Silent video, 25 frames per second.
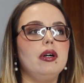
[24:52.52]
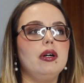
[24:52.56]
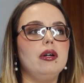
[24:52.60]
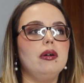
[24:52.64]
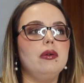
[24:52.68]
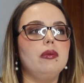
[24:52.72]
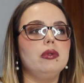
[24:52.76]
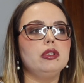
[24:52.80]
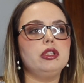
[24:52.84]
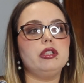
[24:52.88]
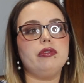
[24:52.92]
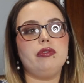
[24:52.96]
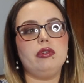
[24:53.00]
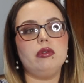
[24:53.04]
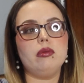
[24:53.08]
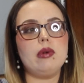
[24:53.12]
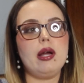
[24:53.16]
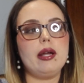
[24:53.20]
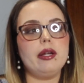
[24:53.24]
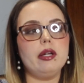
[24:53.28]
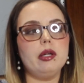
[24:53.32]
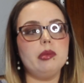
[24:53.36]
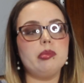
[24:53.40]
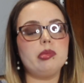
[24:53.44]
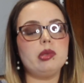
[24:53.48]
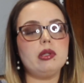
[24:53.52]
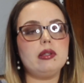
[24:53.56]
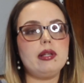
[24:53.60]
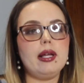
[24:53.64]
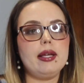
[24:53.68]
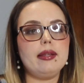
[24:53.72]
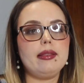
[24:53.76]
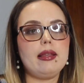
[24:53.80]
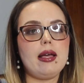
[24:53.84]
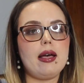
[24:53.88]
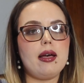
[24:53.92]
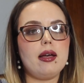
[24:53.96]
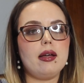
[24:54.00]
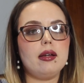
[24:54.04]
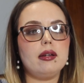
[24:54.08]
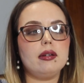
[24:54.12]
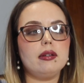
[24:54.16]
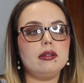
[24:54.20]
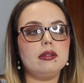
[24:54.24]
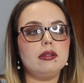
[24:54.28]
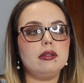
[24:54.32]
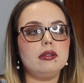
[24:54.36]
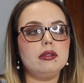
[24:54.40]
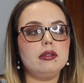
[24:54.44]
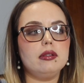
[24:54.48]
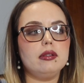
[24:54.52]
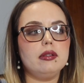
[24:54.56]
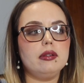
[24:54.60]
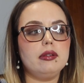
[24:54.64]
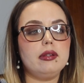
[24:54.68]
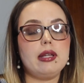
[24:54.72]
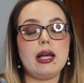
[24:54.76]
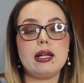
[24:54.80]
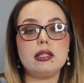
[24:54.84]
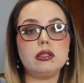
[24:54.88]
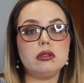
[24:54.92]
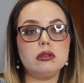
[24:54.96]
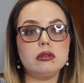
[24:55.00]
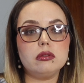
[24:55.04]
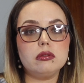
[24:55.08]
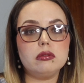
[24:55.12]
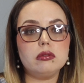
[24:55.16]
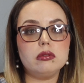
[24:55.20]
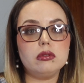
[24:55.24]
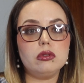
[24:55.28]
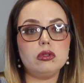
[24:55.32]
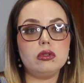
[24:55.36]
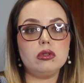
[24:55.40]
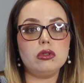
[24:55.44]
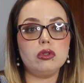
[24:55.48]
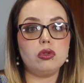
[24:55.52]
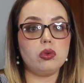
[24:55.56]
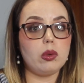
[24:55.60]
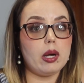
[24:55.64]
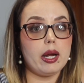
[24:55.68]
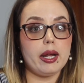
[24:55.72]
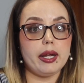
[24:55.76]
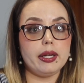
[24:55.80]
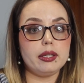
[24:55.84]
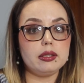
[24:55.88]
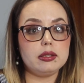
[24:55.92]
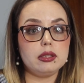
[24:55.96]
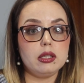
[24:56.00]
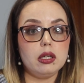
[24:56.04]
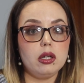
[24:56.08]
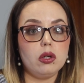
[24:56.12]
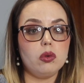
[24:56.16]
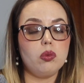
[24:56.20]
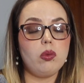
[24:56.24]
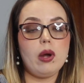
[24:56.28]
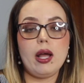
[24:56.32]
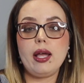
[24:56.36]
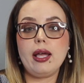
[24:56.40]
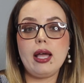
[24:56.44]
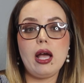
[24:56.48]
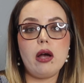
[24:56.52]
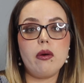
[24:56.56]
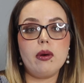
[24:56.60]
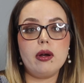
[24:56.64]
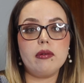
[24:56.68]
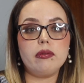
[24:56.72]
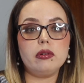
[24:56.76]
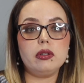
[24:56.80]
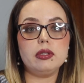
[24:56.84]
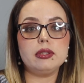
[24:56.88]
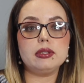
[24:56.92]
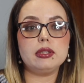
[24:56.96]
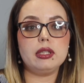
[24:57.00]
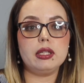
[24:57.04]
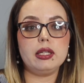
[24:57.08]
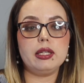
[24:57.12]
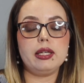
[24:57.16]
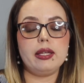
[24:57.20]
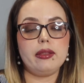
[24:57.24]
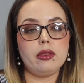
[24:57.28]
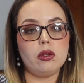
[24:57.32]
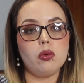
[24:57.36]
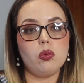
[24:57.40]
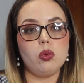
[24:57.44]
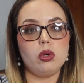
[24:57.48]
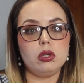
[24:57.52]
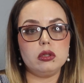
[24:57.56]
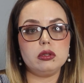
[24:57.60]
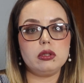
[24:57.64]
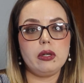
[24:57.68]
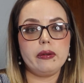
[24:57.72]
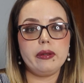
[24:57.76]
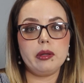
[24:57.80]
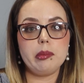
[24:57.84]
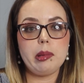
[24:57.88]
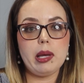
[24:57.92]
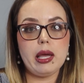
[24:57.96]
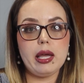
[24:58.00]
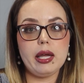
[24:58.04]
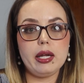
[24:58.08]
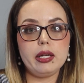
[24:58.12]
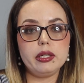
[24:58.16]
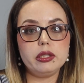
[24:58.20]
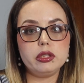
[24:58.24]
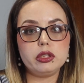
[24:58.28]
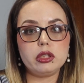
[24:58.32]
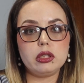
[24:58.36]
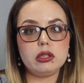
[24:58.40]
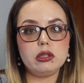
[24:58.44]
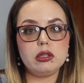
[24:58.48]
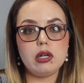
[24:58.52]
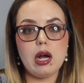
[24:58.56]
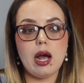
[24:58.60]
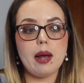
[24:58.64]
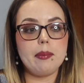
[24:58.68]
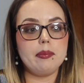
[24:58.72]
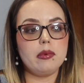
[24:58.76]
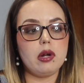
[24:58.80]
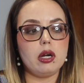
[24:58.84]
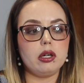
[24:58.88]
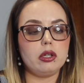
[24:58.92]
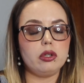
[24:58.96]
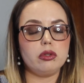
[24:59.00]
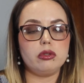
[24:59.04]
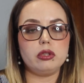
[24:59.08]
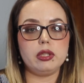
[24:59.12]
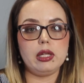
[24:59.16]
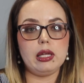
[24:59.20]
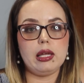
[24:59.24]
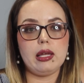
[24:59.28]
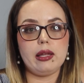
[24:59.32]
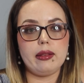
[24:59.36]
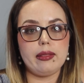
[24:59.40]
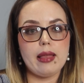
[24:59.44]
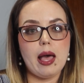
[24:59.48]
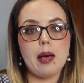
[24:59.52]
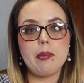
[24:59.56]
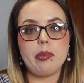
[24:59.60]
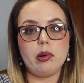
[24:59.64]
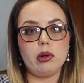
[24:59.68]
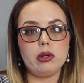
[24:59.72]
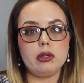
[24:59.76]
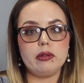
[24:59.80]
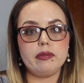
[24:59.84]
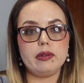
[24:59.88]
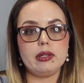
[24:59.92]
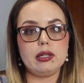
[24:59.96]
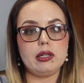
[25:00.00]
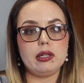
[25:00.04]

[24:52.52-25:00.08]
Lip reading: which if you write your book like that, that's great. write however is going to get the words on the page. I'm not critiquing that part of it